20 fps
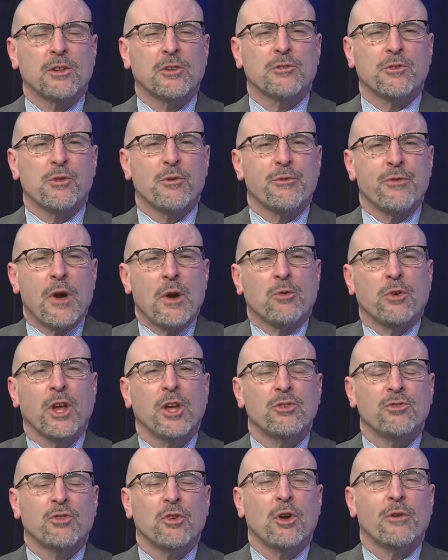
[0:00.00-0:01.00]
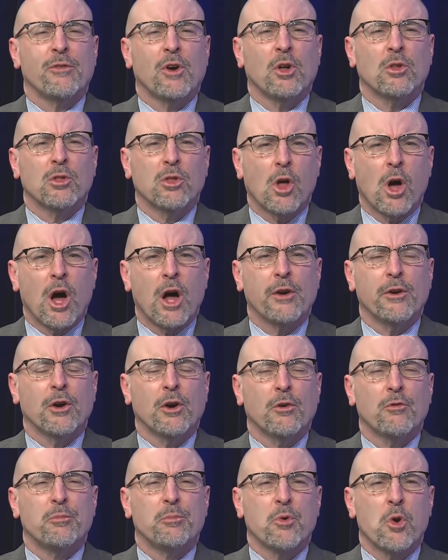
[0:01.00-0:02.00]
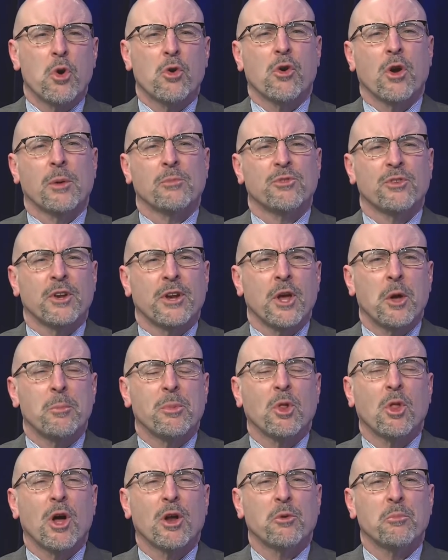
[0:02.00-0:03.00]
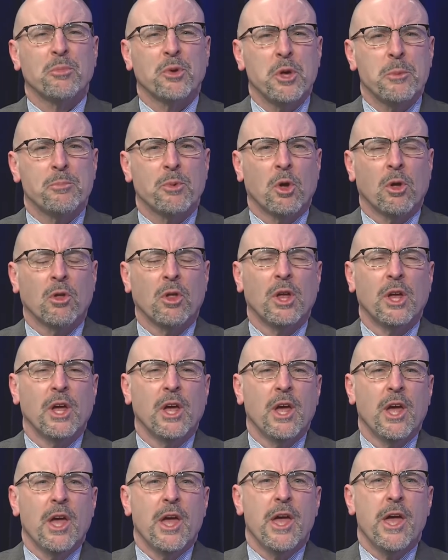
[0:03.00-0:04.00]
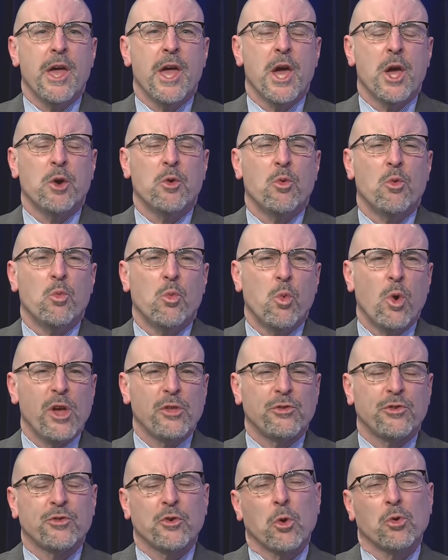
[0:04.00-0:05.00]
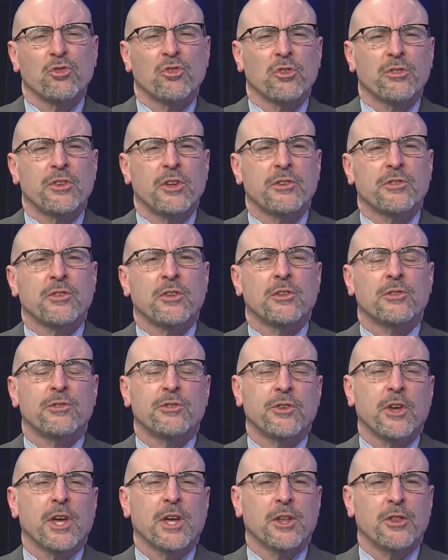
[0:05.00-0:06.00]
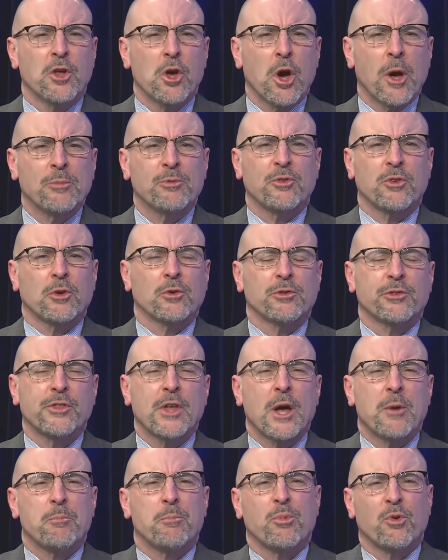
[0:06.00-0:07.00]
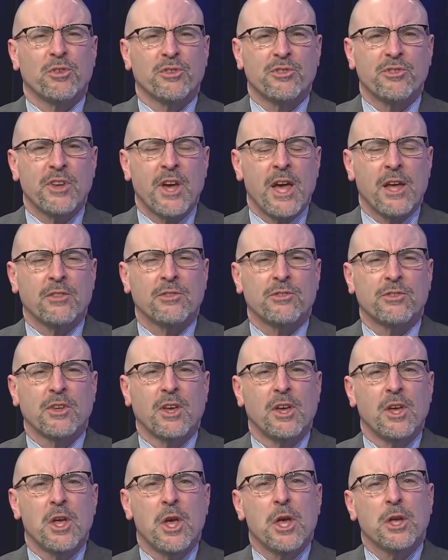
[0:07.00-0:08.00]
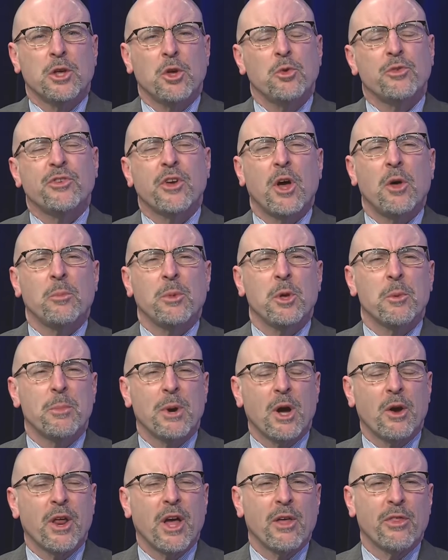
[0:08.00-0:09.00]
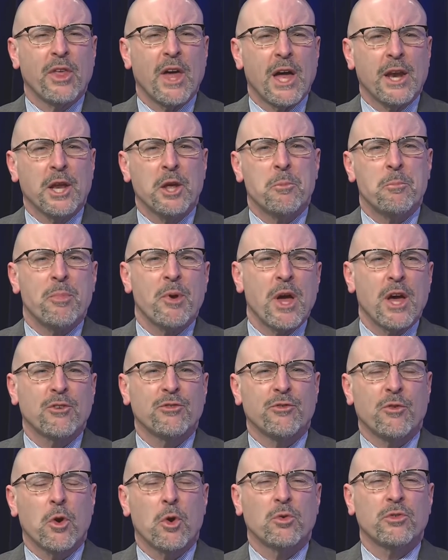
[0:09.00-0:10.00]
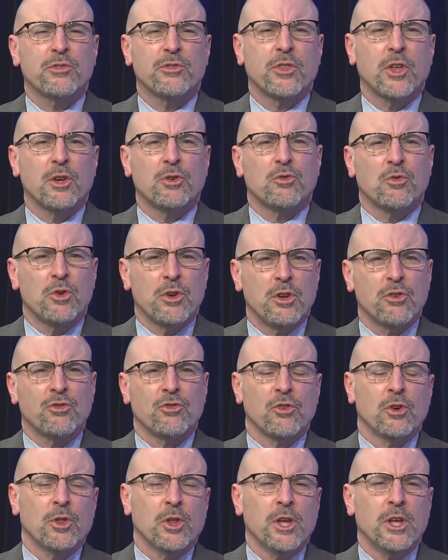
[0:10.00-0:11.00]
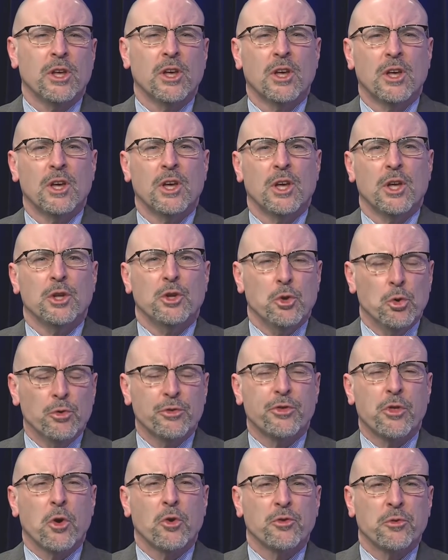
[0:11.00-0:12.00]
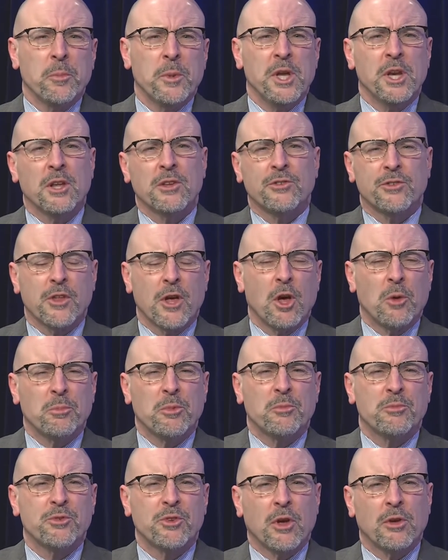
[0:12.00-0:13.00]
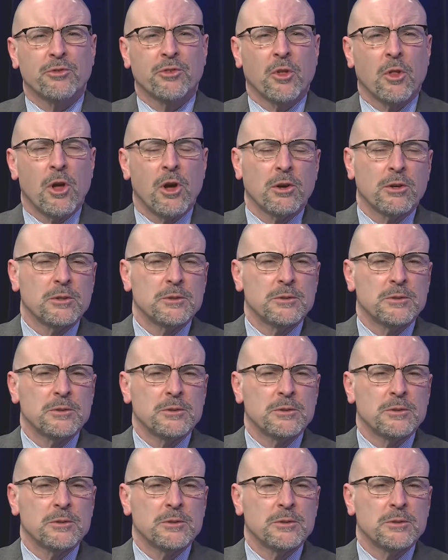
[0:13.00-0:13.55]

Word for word: It's the foundation of a lot of programs that help a lot of people. And with social distancing and the obstacles that presents, can you tell me about how that impacts folks that traditionally use those meetings to help themselves along?